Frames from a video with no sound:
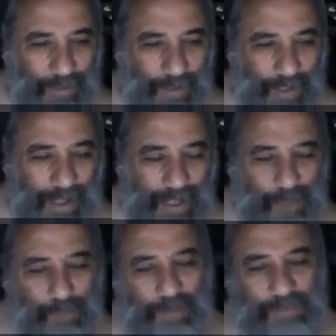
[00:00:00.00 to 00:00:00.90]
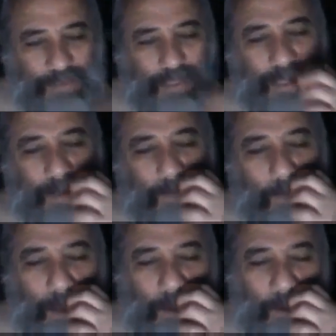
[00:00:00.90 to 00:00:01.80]
Ayanna Pressley, that
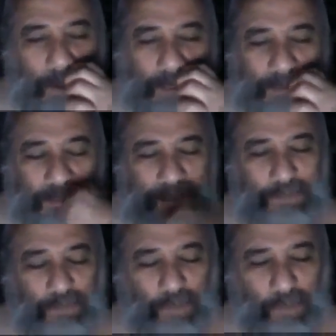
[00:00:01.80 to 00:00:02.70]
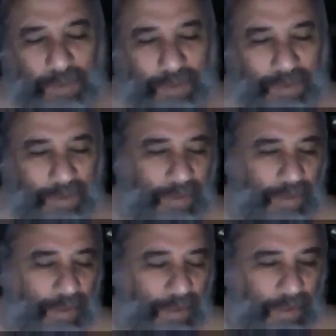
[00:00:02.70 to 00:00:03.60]
odious woman,
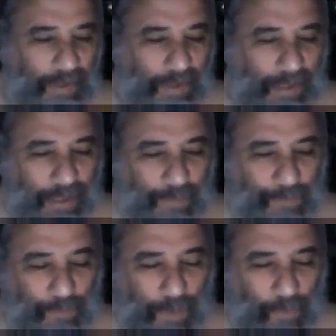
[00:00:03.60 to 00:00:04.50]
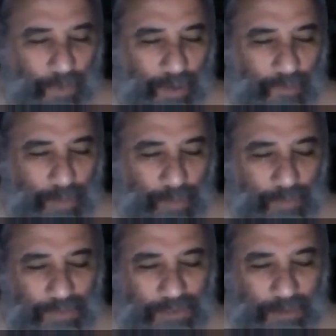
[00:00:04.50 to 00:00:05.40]
one
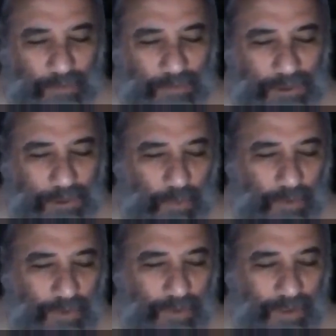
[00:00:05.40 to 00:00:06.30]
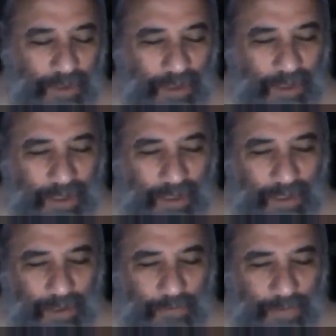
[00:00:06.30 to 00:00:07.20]
member of the so-called squad.
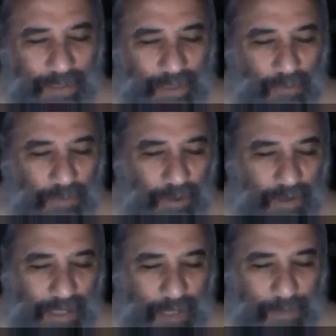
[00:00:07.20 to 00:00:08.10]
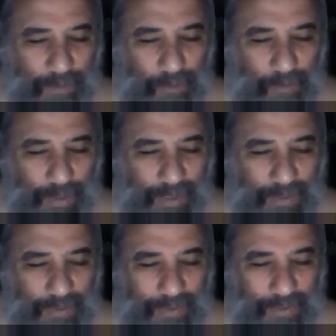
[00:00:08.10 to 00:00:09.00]
A video of her claiming to have
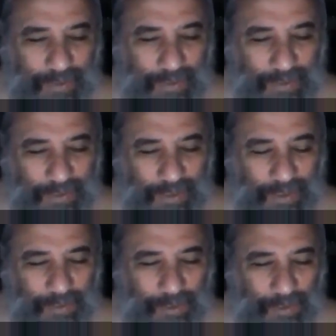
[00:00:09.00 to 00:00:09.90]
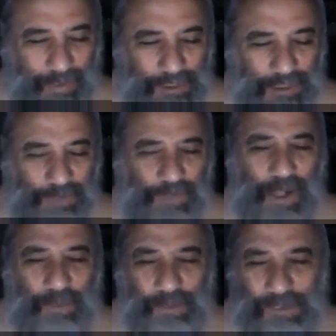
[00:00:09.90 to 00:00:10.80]
been a
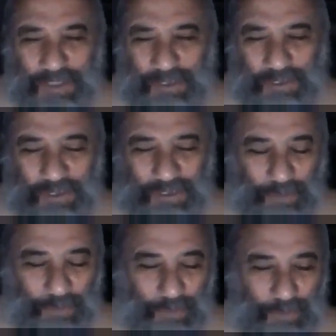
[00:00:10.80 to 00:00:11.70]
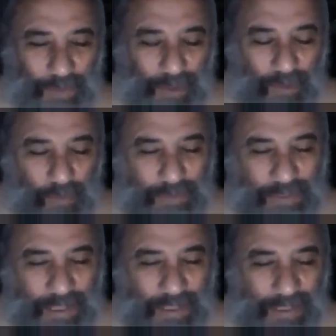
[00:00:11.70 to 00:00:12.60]
survivor of sexual assault from
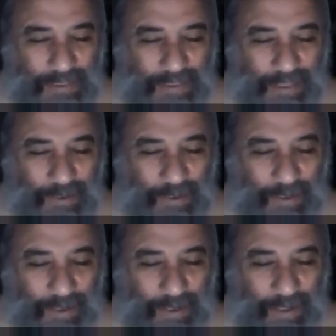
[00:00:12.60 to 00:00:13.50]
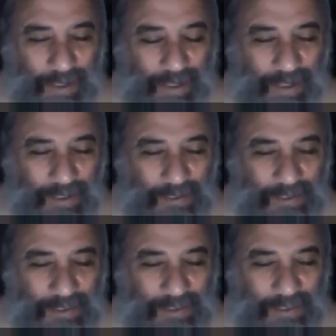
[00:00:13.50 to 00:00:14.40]
about 10 years ago.
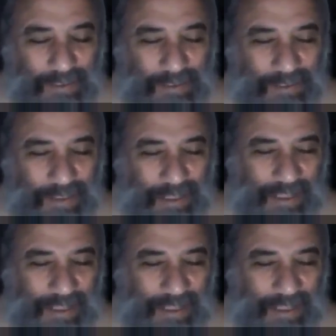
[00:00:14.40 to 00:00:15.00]
There's the